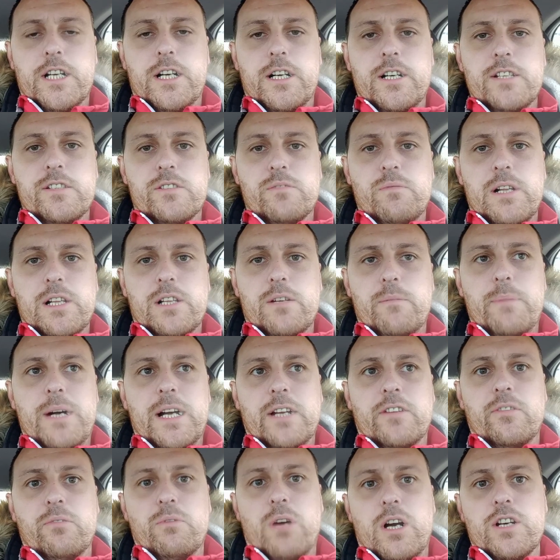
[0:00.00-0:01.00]
guys, welcome
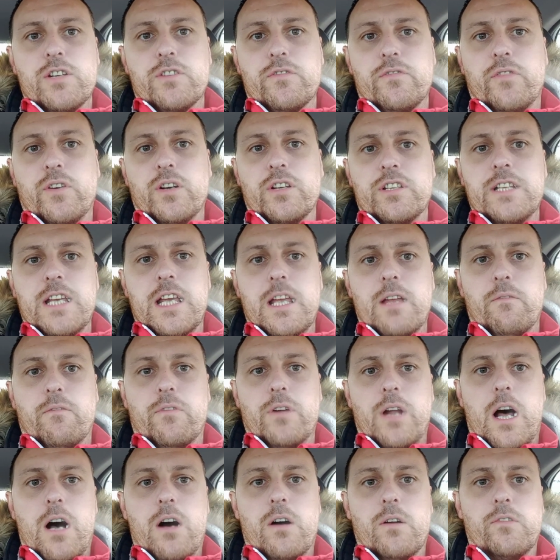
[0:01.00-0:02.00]
back to Irish Footy
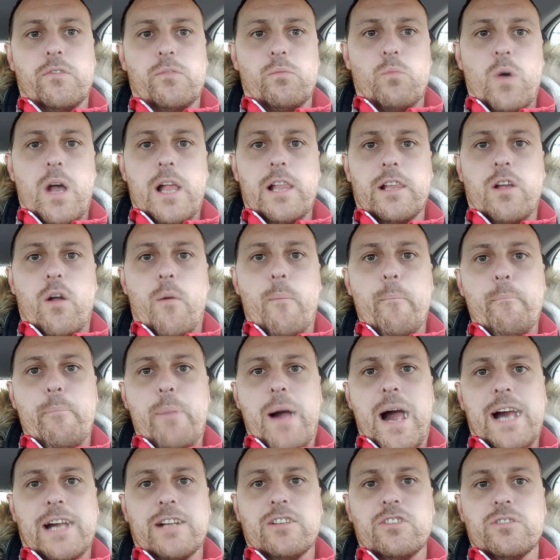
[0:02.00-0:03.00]
Vlogs. Welcome
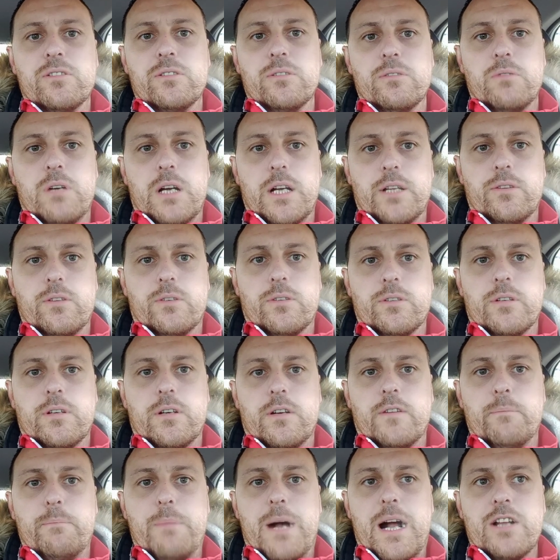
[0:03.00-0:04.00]
back to
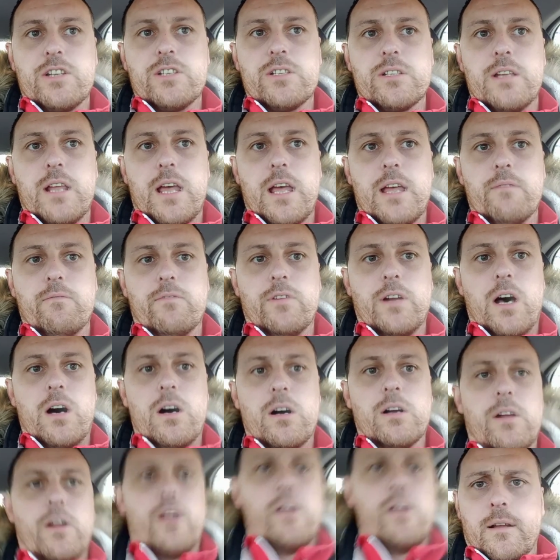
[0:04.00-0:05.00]
another Matchday
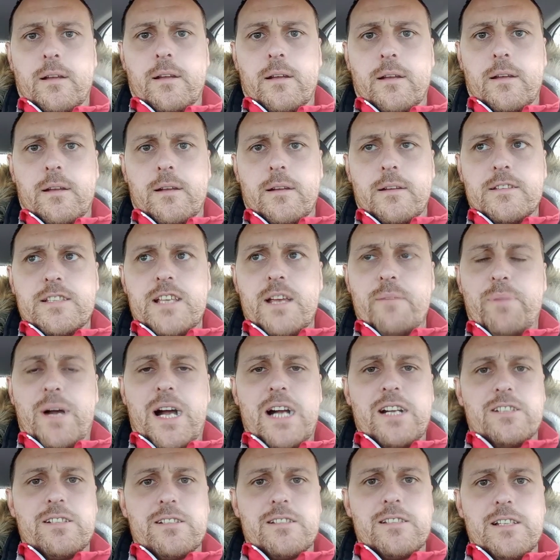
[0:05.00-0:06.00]
vlog. St
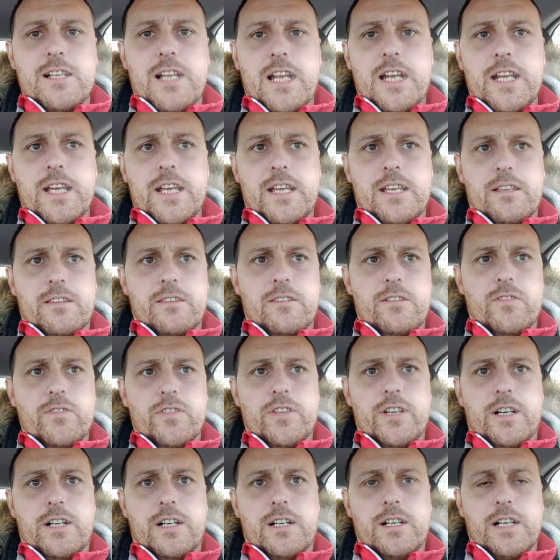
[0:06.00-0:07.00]
Patrick's Athletic,
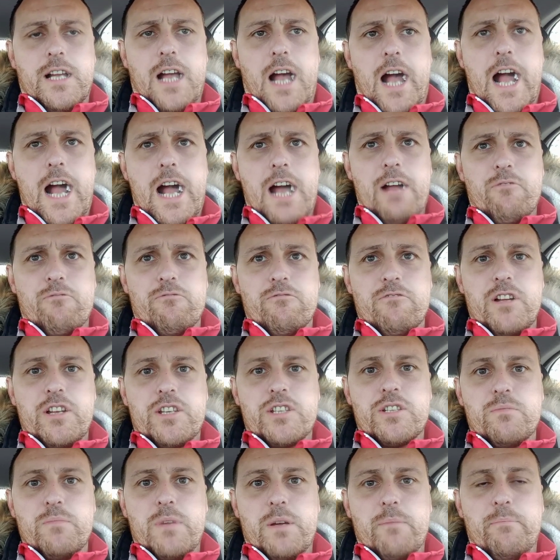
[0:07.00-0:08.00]
Dundalk at
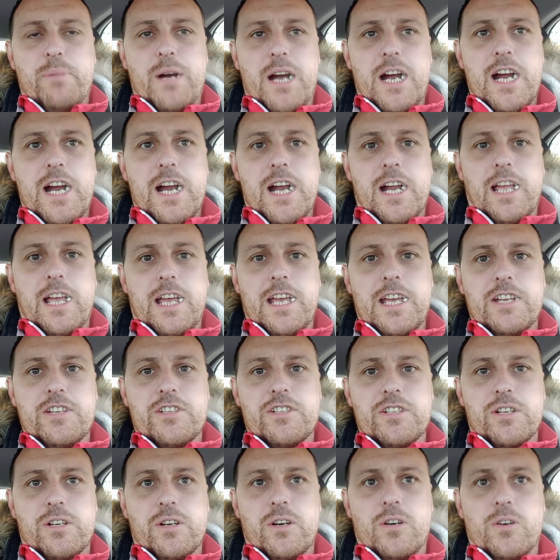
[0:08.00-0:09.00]
Richmond Park in
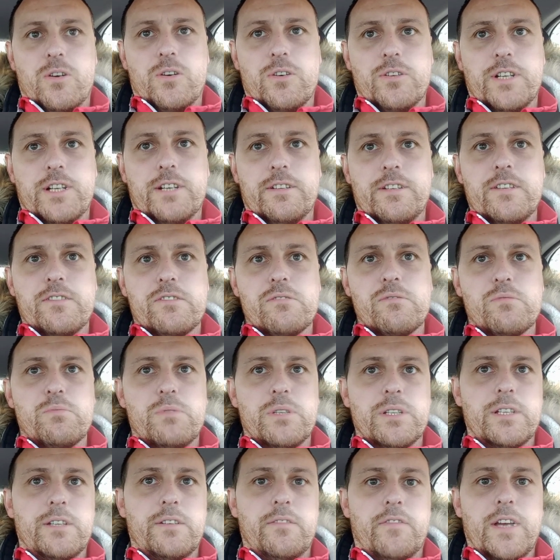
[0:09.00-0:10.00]
Chicore. Now this was
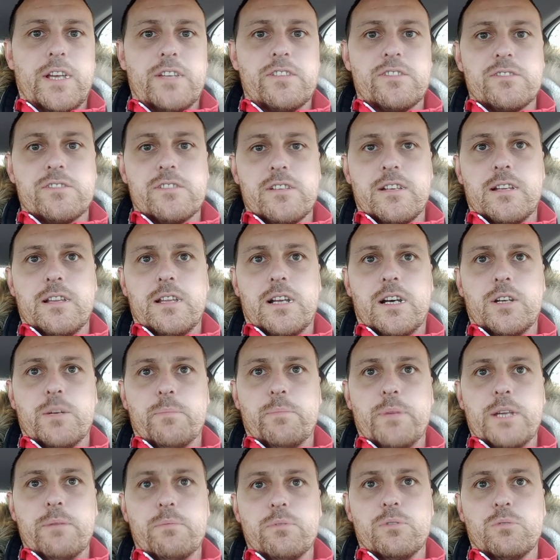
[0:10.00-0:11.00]
one of the fixtures that a lot
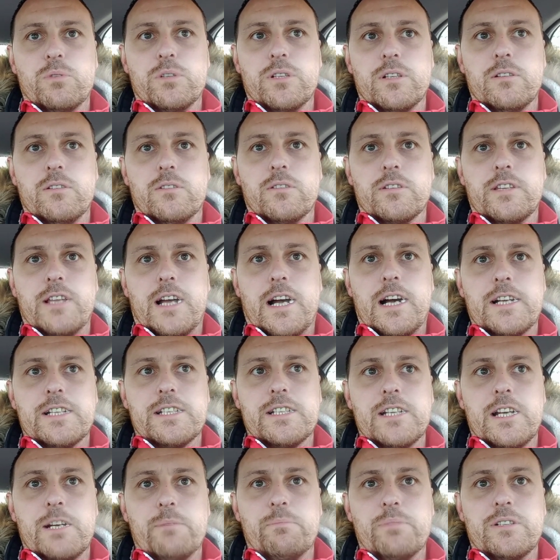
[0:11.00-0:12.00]
of people would have looked
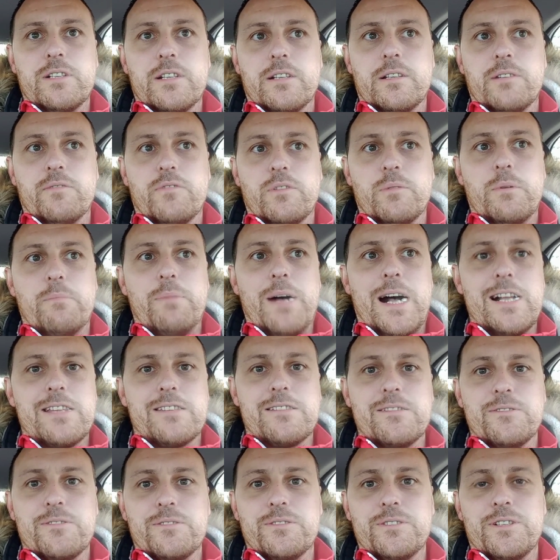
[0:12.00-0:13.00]
at, particularly from a
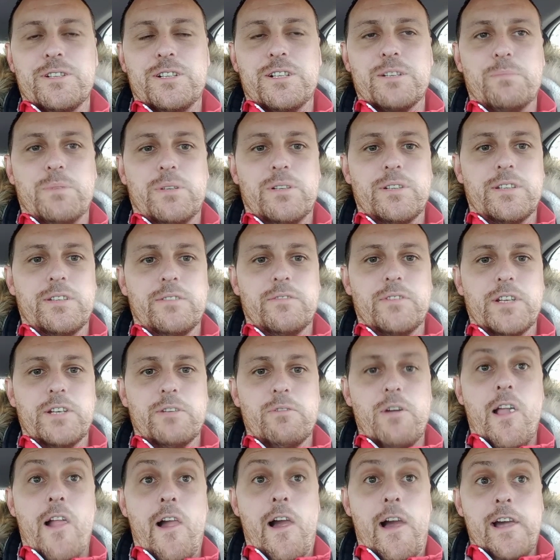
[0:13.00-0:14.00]
Pats and Dundalk point of
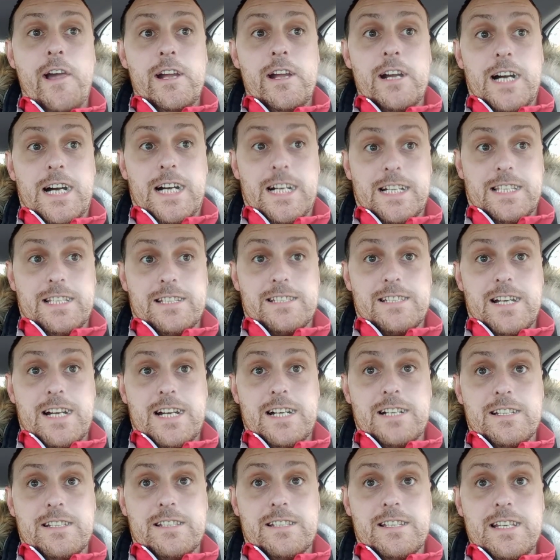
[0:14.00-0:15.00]
view, at the
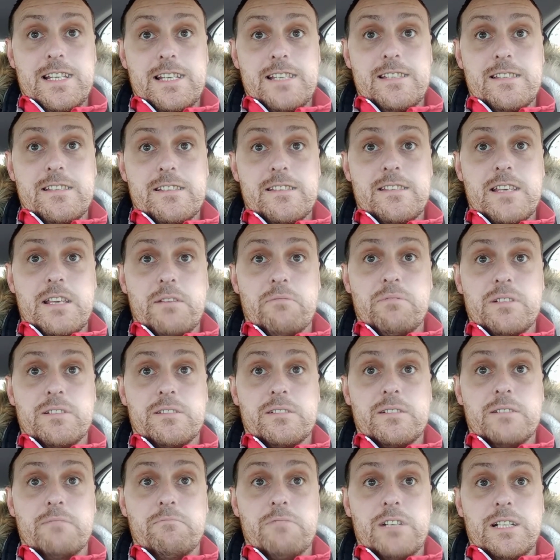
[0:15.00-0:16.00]
start of the season, see
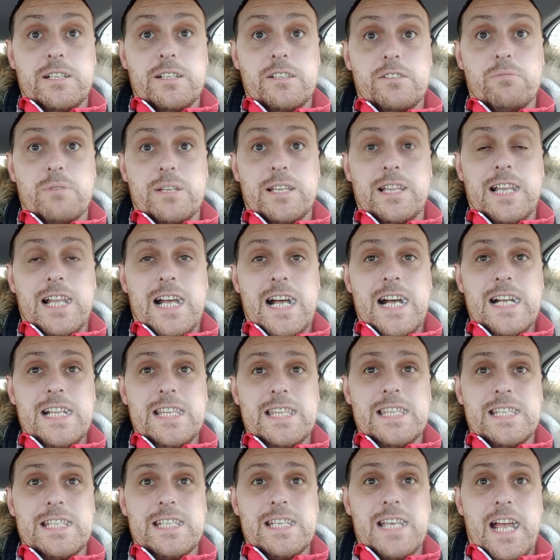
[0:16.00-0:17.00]
where this would
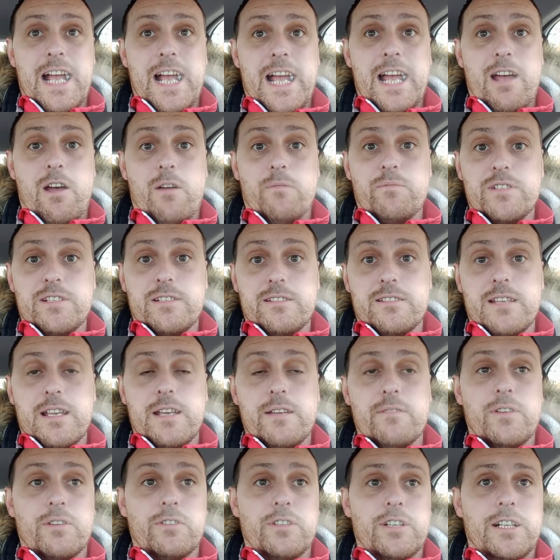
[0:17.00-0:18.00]
land. Obviously
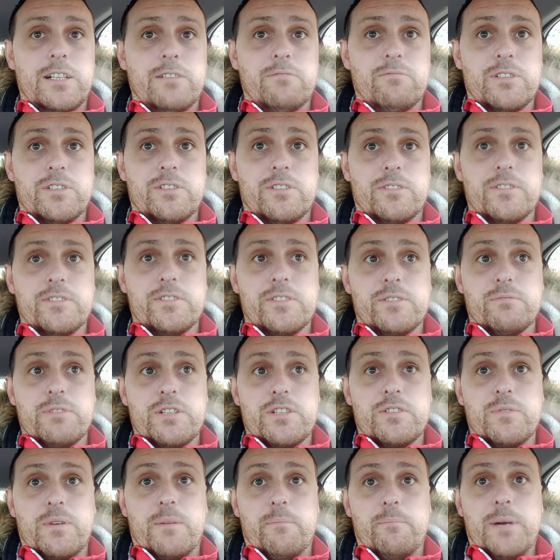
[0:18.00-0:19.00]
Steve O'Donnell returns to
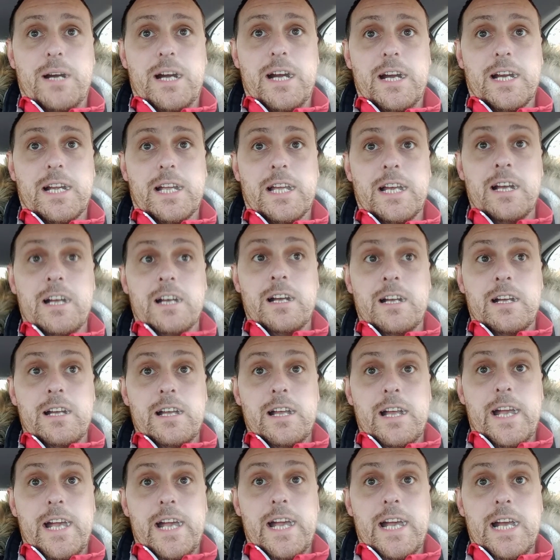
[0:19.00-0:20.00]
Richmond Park.
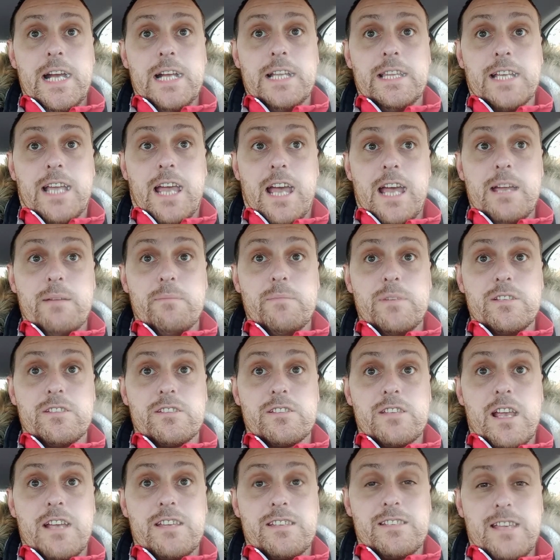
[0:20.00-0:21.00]
The game
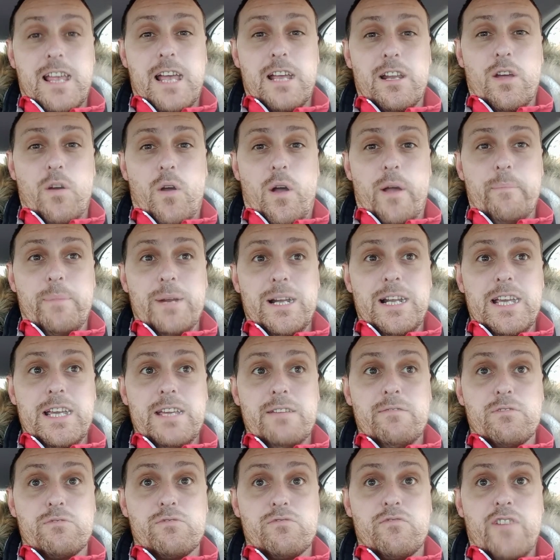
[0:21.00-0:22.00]
is a sellout, I
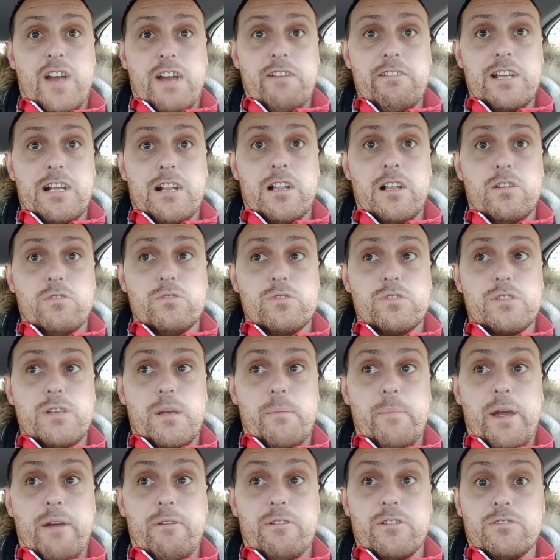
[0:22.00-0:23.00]
believe. It was very close
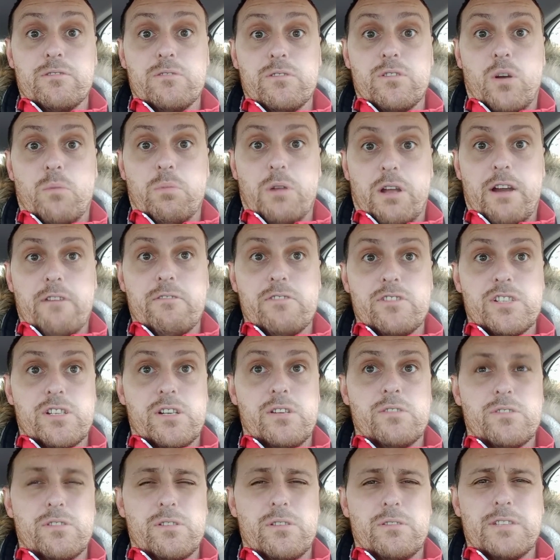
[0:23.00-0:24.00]
about a couple of hours
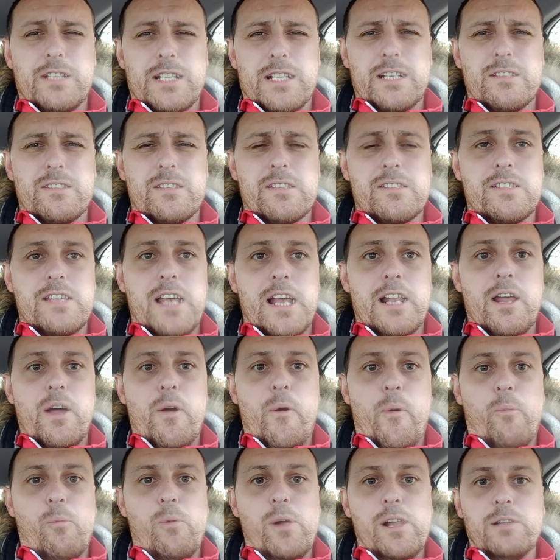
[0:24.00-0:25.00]
ago, so I think it's a
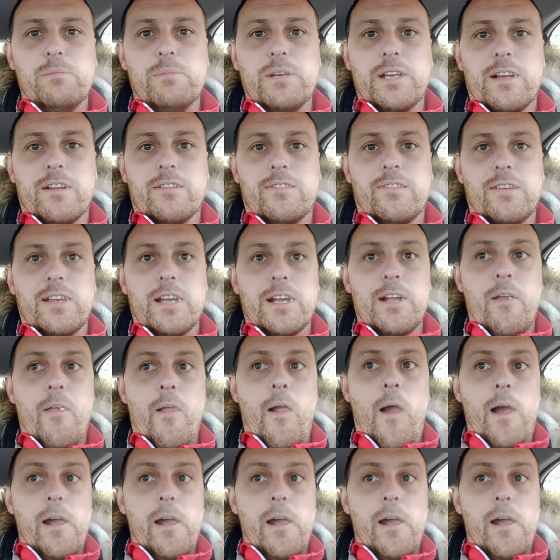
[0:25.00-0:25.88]
sellout. It will be, I'd say.